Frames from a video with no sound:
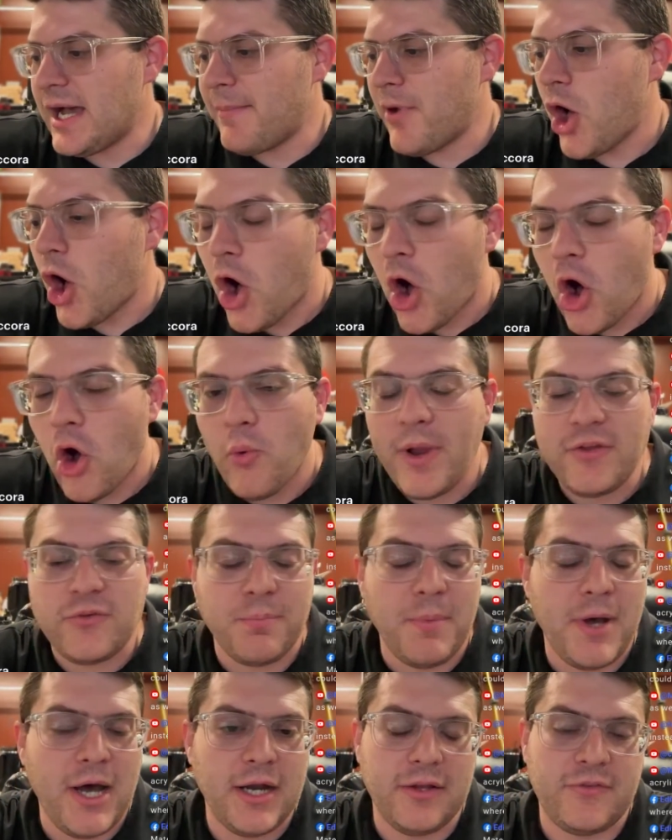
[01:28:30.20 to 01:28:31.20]
Always
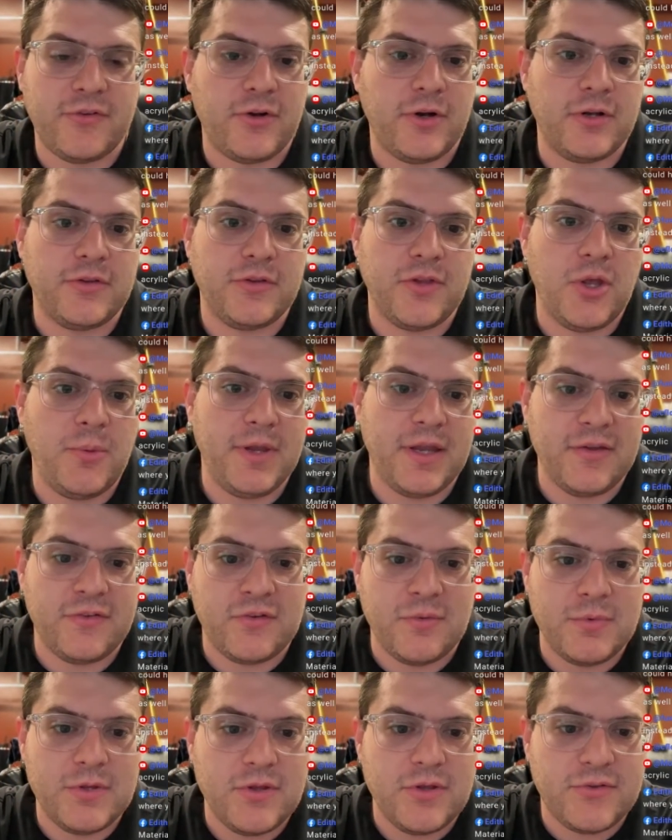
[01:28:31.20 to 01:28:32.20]
monitor it, though, because
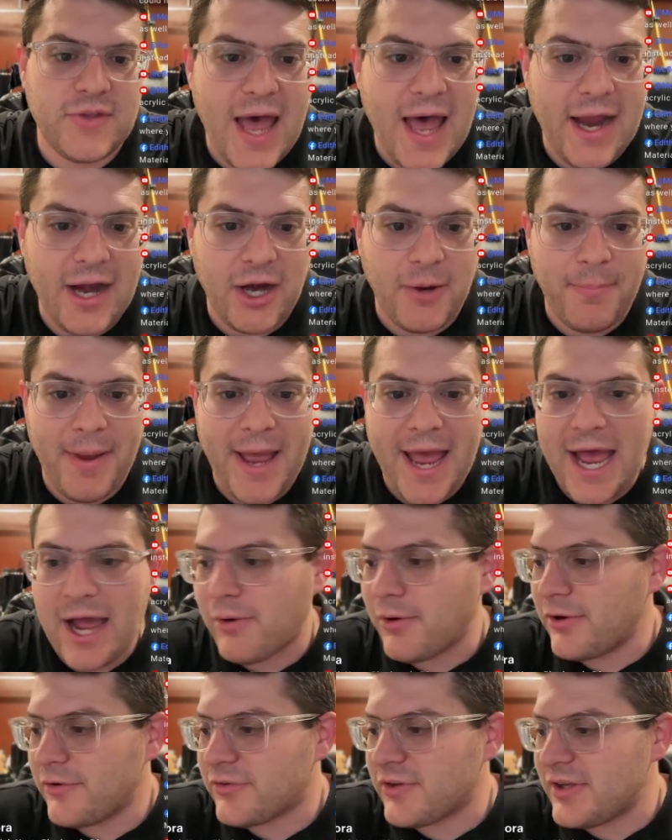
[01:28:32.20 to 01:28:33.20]
some of those higher
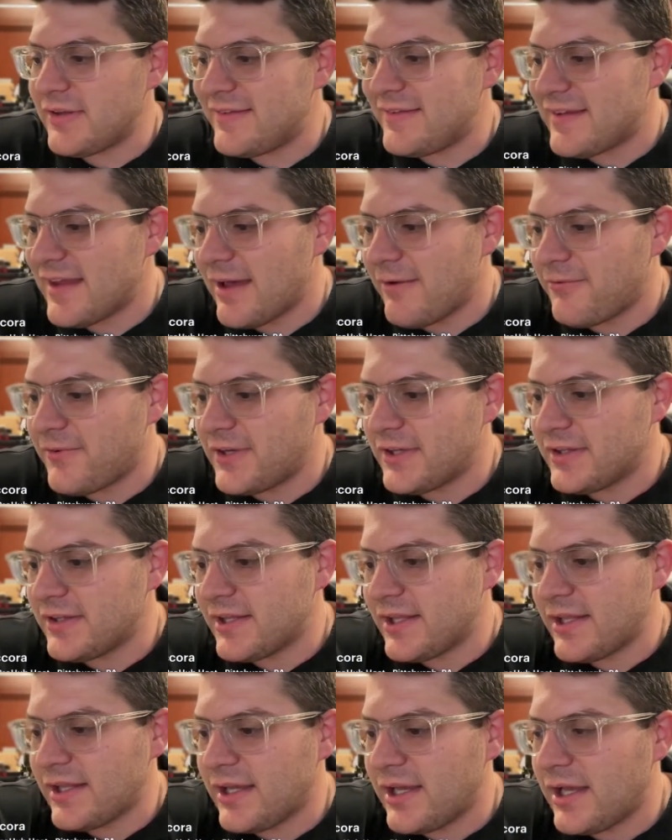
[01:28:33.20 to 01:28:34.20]
powers can
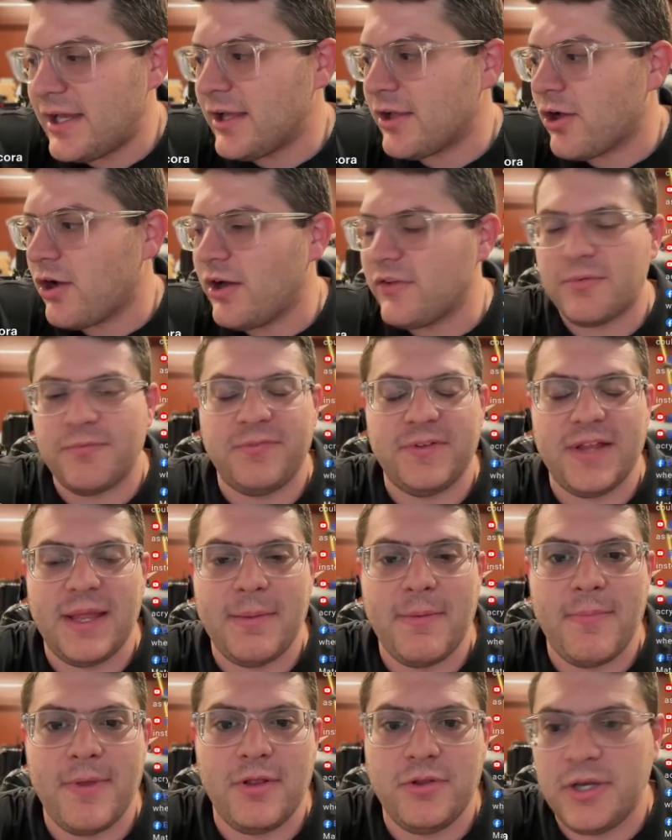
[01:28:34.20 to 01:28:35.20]
definitely cause some
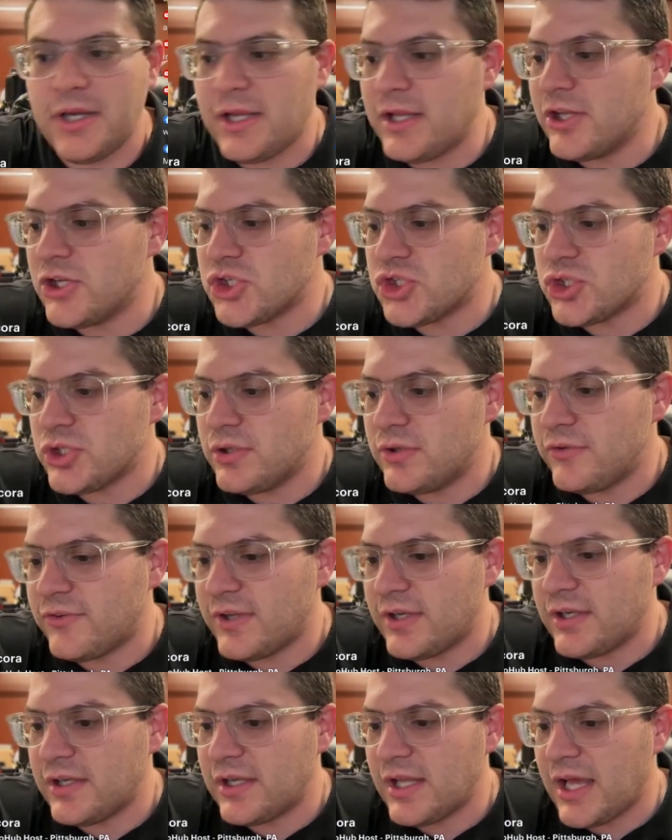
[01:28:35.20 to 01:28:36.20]
flammability issues,
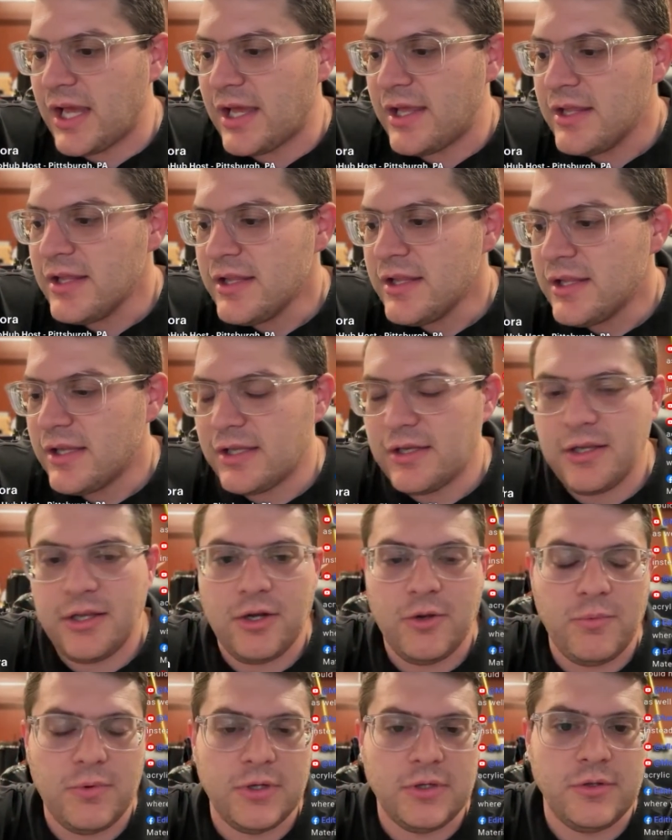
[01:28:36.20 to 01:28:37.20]
and you
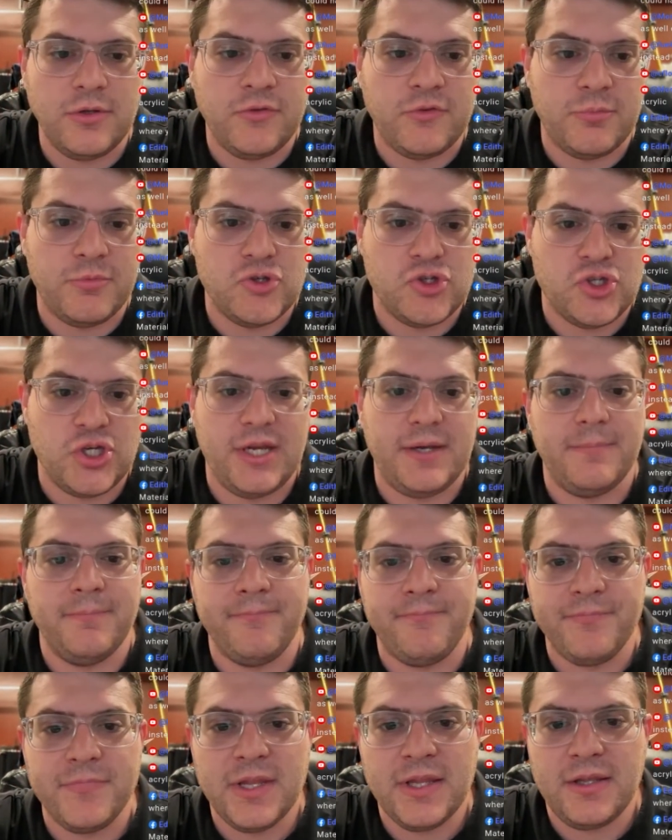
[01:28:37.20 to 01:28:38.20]
don't want to lose a machine.
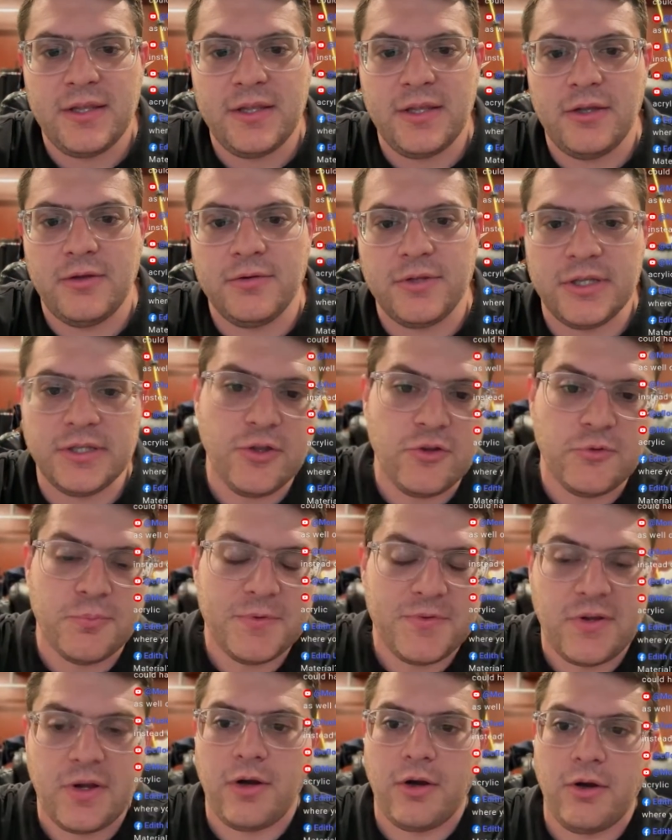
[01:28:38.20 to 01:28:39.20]
To lose
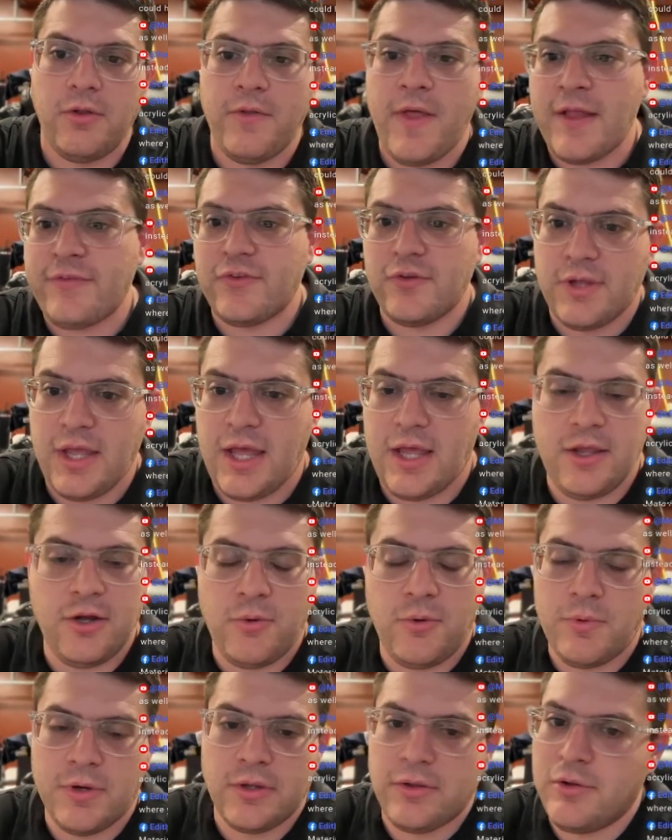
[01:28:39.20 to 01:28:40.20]
material, that's okay. You
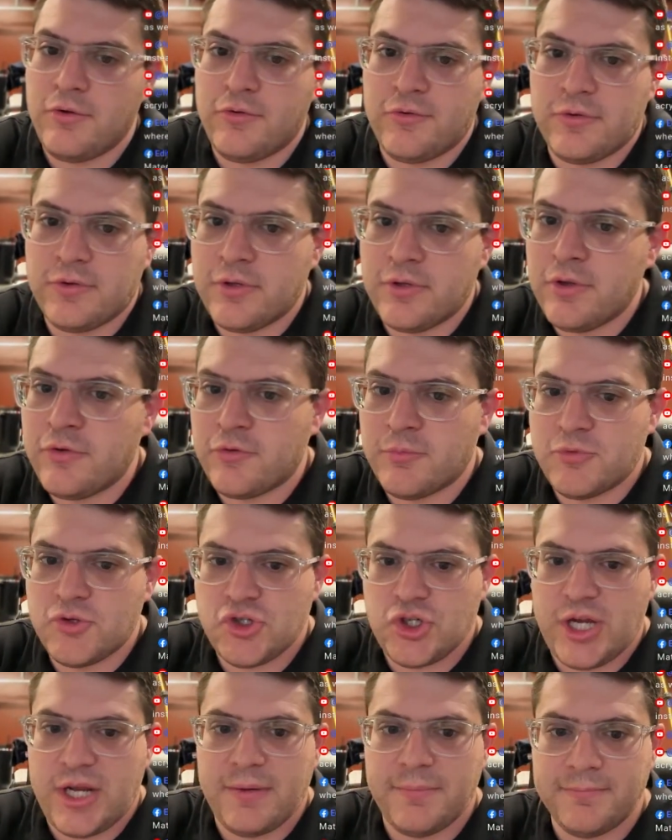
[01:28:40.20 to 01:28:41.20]
don't want to lose a machine.